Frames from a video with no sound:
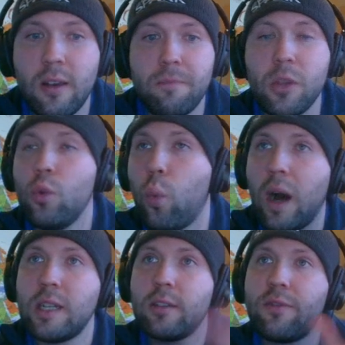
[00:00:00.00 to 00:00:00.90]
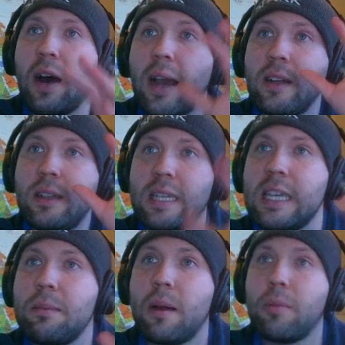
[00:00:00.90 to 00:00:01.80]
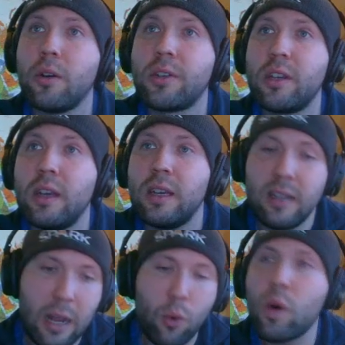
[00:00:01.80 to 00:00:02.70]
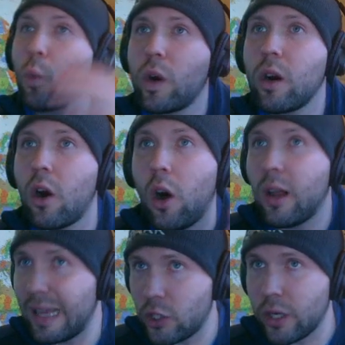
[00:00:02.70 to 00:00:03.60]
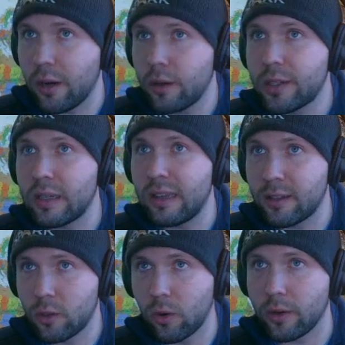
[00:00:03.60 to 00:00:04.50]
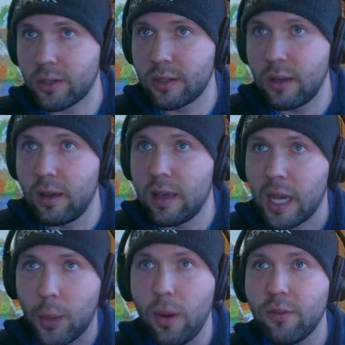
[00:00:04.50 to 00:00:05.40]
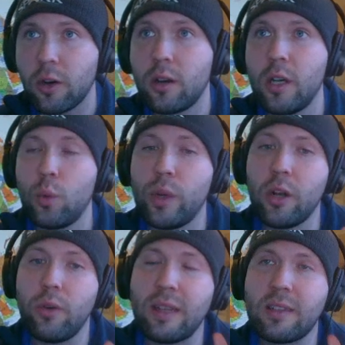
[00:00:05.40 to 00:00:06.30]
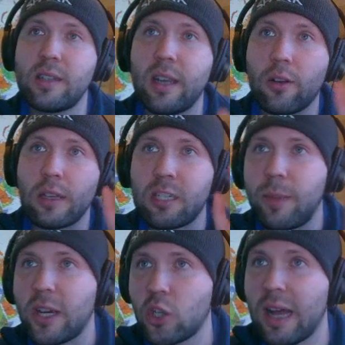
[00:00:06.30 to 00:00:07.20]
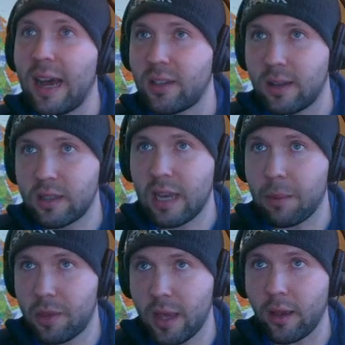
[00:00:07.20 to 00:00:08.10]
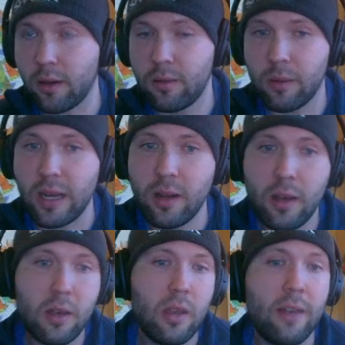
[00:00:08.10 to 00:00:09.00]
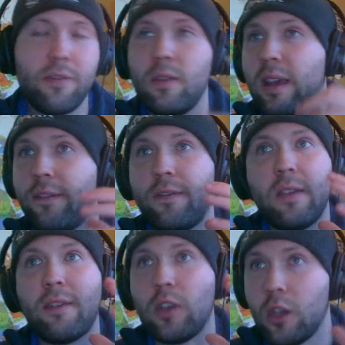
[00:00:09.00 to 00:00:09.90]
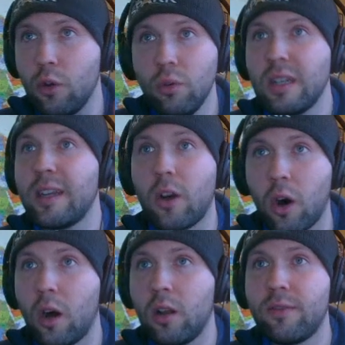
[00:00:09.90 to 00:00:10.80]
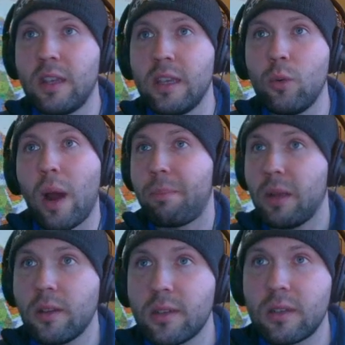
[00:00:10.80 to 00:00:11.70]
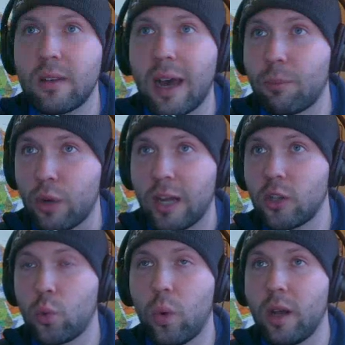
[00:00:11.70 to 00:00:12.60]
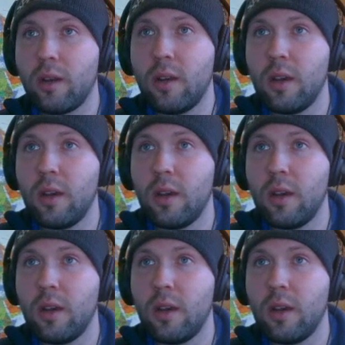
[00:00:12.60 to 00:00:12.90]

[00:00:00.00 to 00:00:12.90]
You want to find team members. Now, we're, we're all engineers in this course. However, we don't necessarily specialize in the same thing, right? If, if, if you did all of the weapons on Project 1,